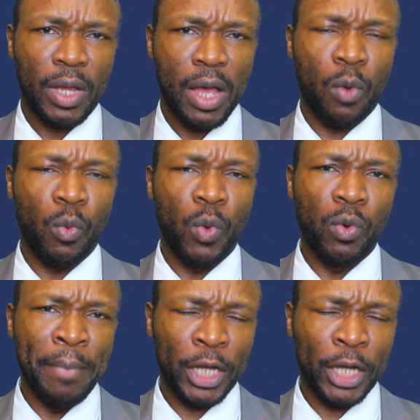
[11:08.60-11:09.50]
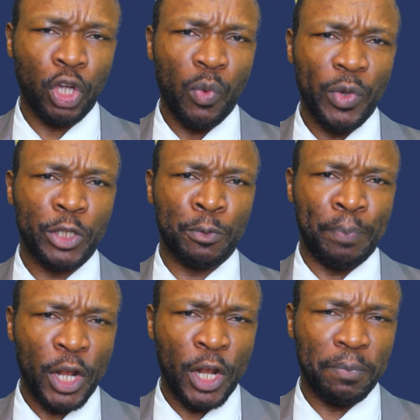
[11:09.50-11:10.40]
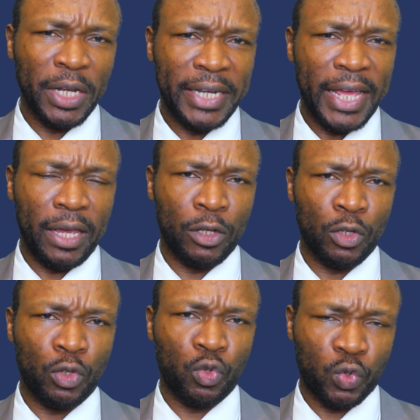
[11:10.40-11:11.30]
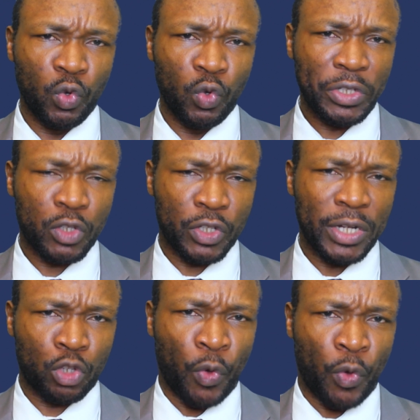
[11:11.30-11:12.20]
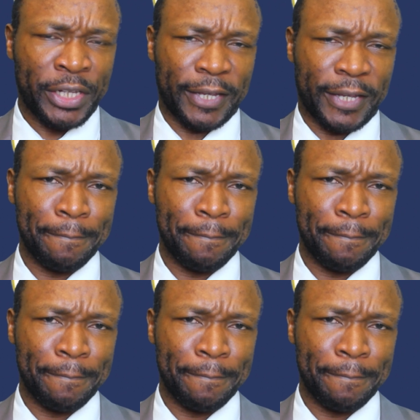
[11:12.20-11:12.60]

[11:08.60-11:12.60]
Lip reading: And we will make sure we speed up the day in 2020